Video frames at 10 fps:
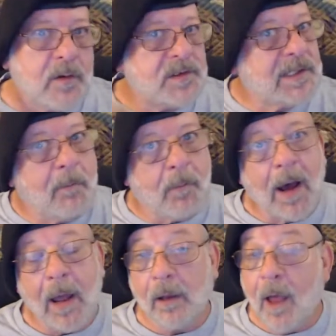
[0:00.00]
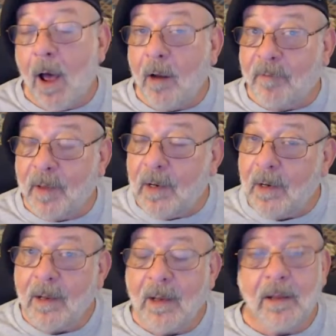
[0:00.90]
is they buy a lot of it.
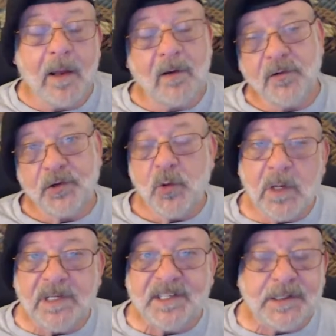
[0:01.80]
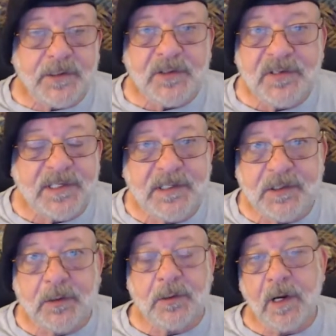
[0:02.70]
They don't do onesie twosies
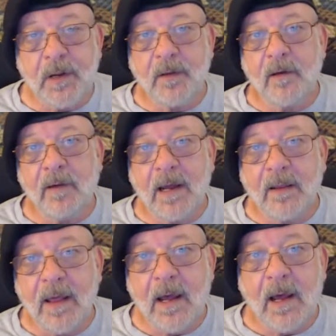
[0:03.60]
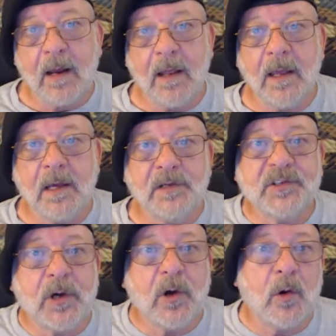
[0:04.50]
or anything like that. And
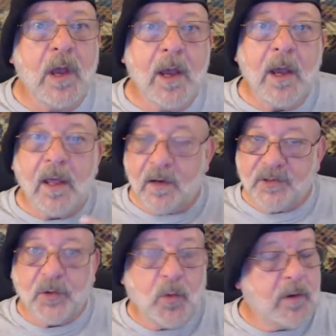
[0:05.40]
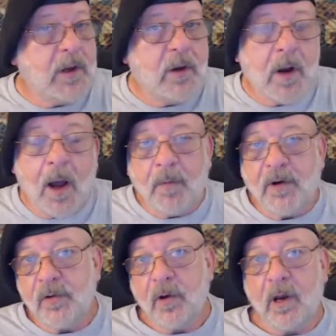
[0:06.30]
so there's a really good
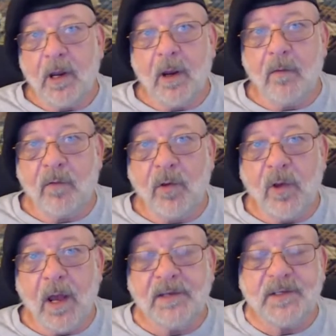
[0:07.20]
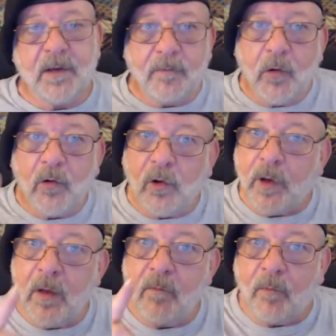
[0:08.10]
opportunity here for you guys if you're
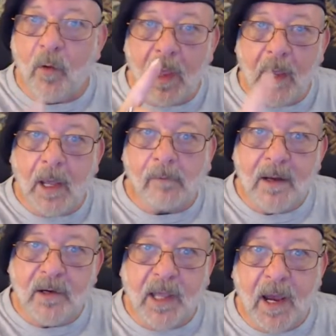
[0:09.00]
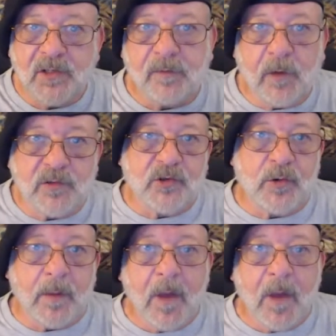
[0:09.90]
looking for a cash flow stream,